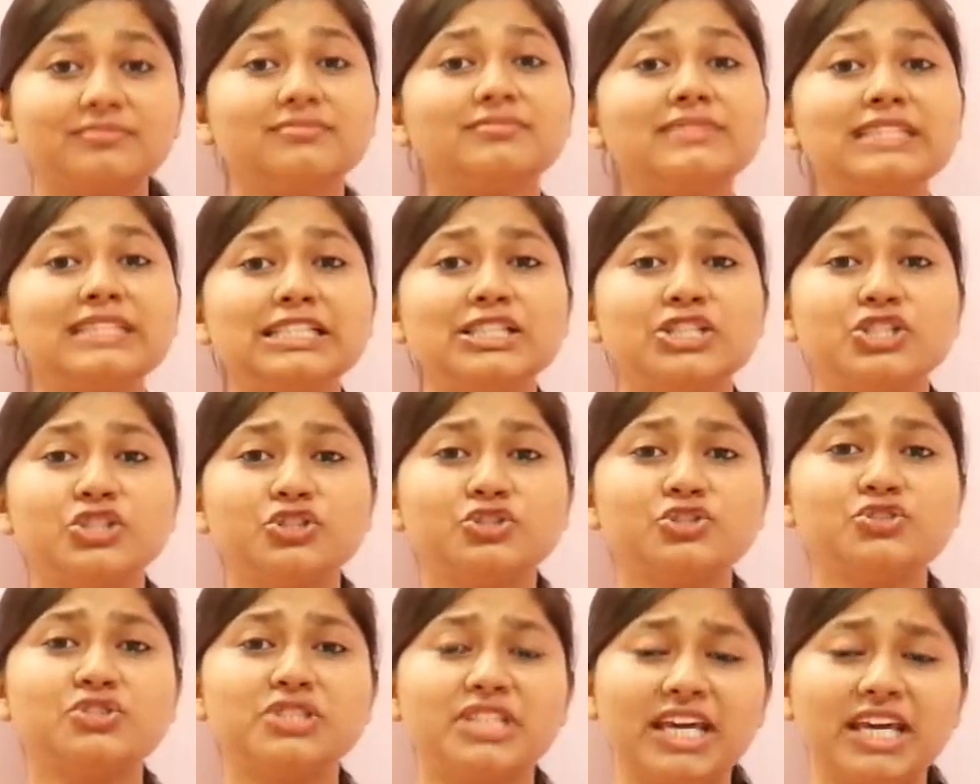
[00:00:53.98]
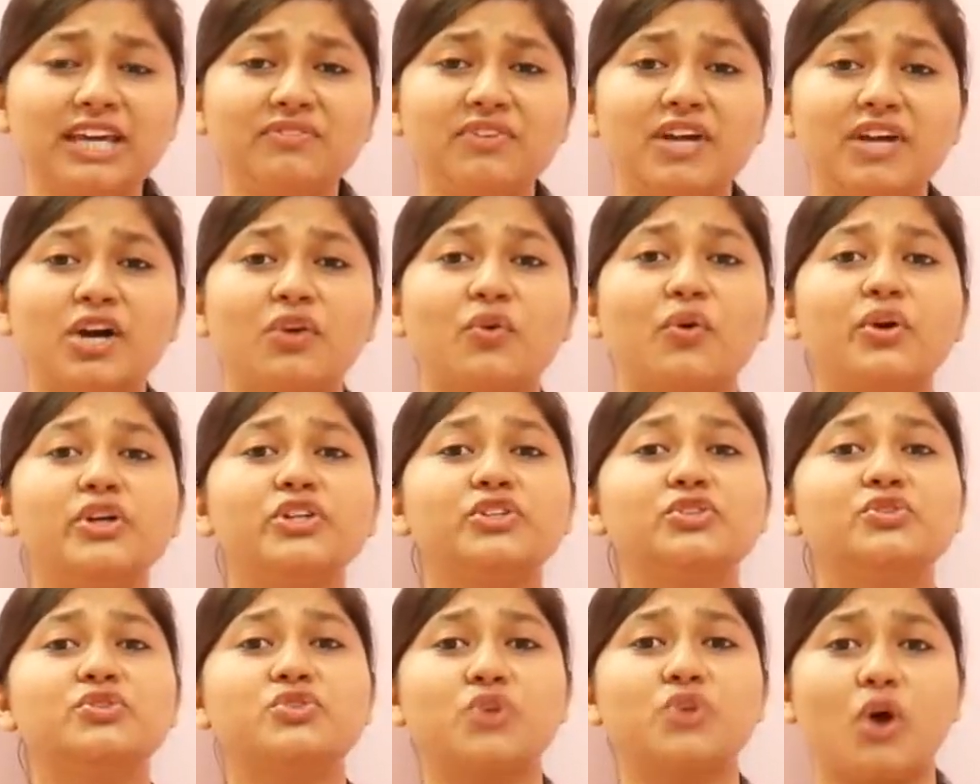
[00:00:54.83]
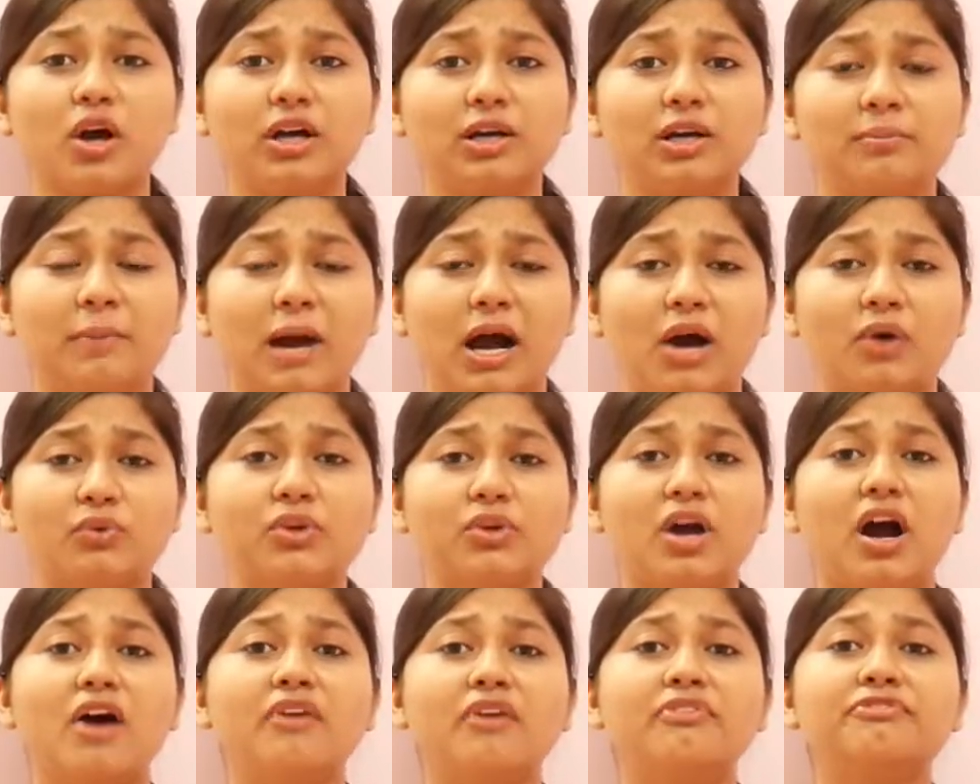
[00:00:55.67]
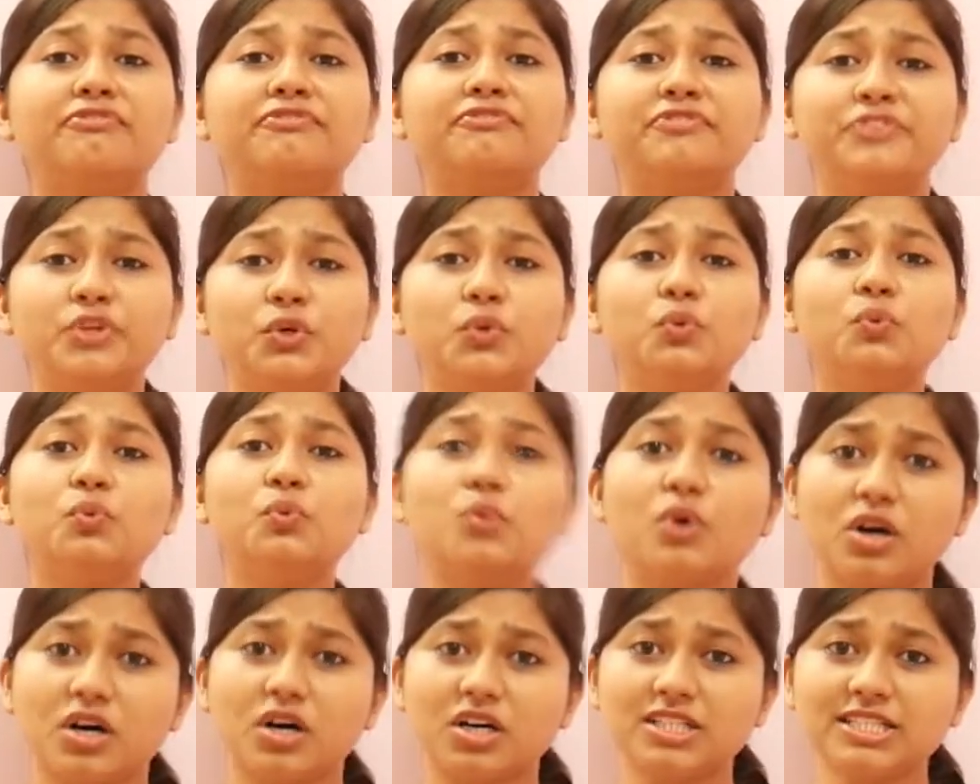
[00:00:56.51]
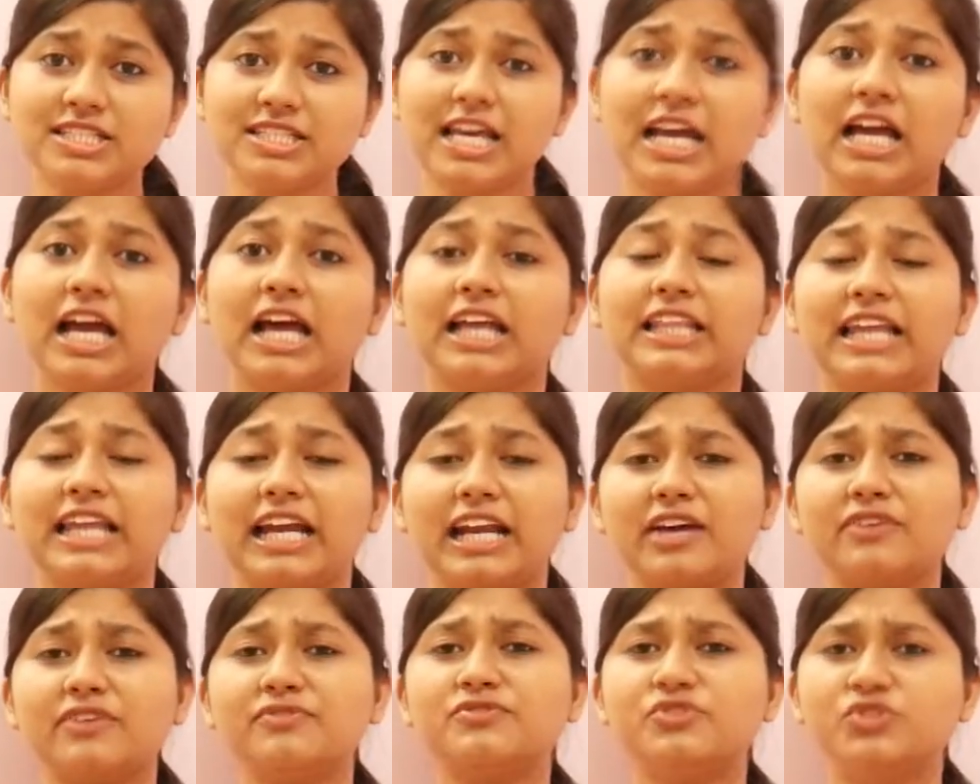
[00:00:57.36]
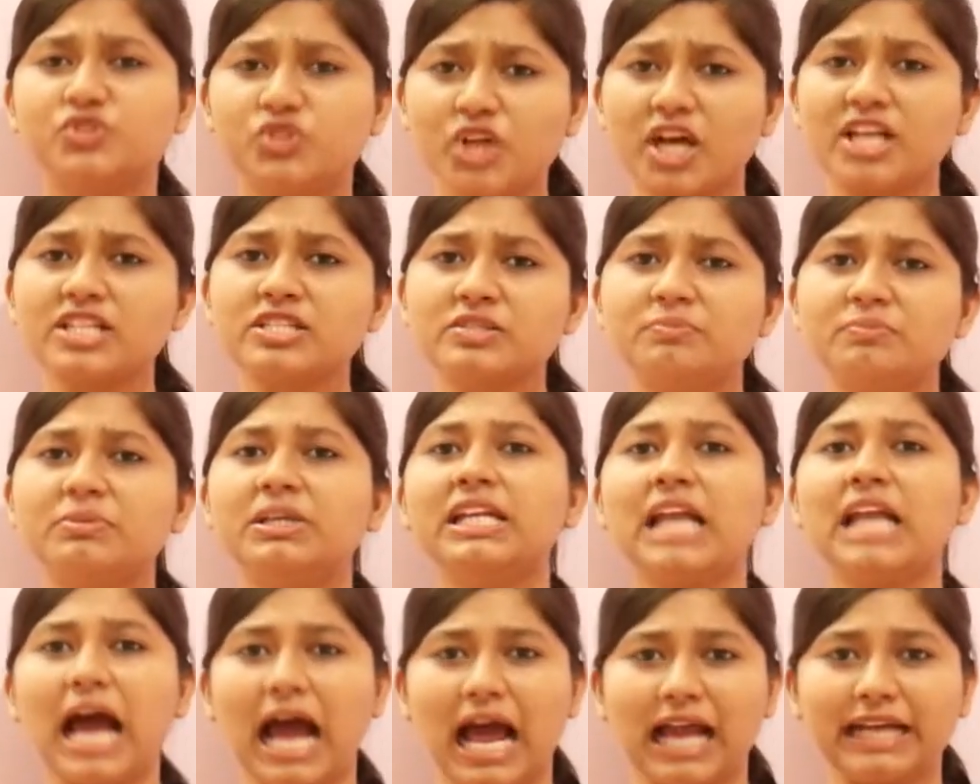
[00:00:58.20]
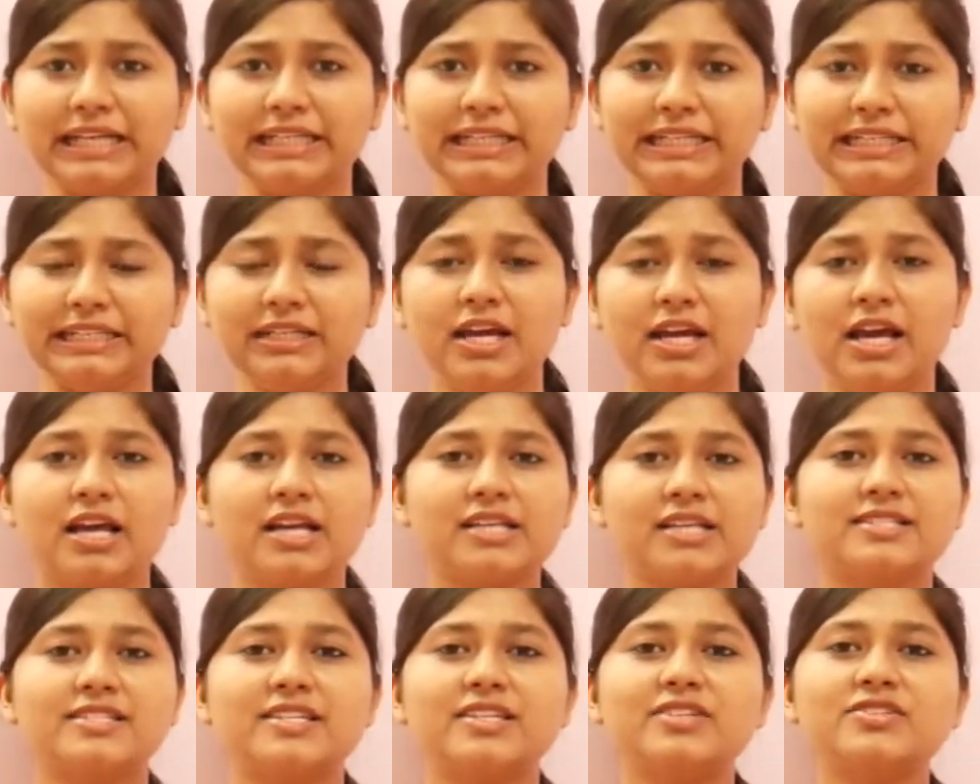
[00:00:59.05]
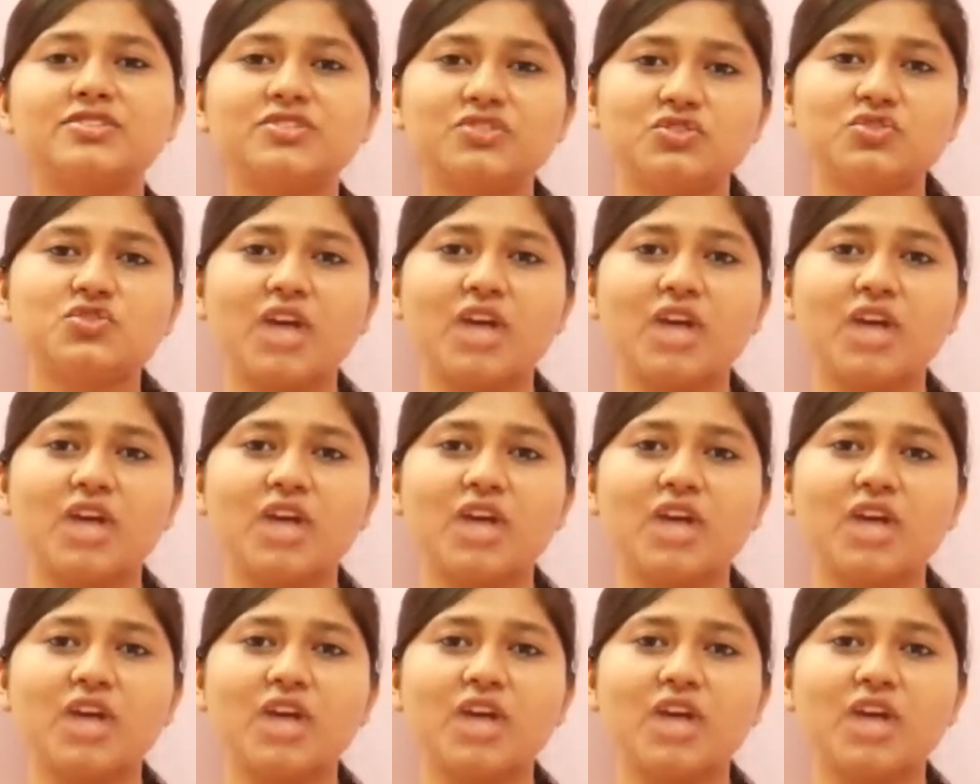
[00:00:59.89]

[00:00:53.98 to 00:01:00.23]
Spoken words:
So today we are going to talk about a few words that have just been added since